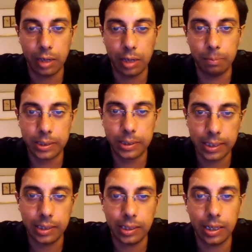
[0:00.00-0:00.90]
But
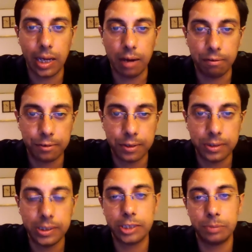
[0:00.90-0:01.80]
then after
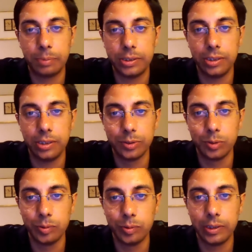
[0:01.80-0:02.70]
the expression is
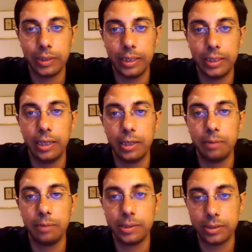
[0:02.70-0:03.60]
over, it
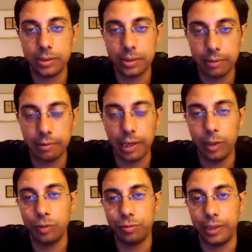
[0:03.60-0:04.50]
increments the
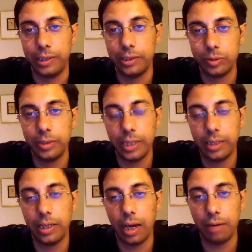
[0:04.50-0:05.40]
value of I. So
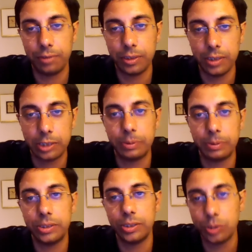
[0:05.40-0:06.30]
then after the
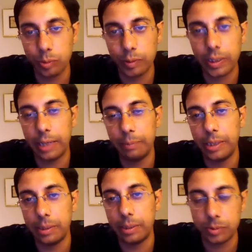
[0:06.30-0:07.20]
expression is over, I
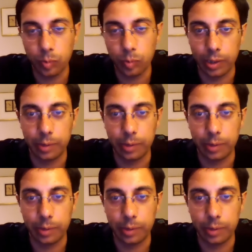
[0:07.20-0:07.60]
becomes 1.